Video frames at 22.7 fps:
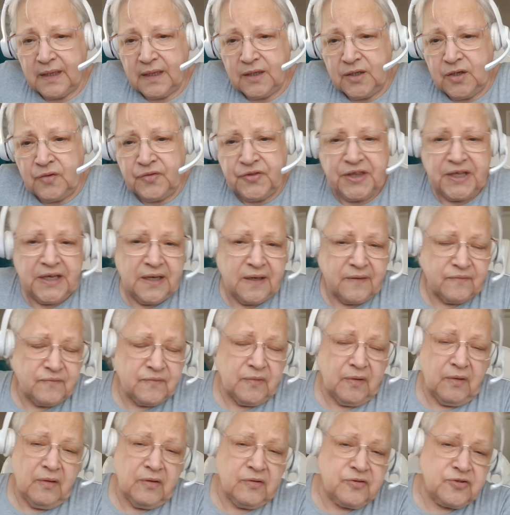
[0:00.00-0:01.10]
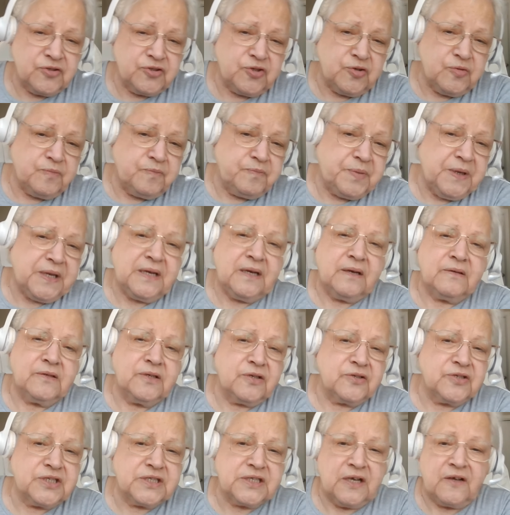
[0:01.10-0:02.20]
You think as long as you beat on
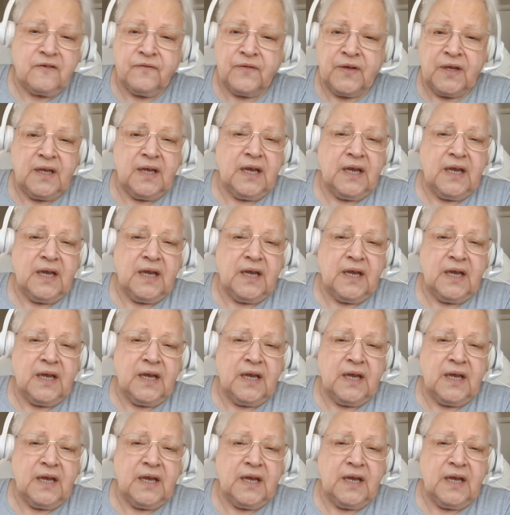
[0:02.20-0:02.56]
yourself,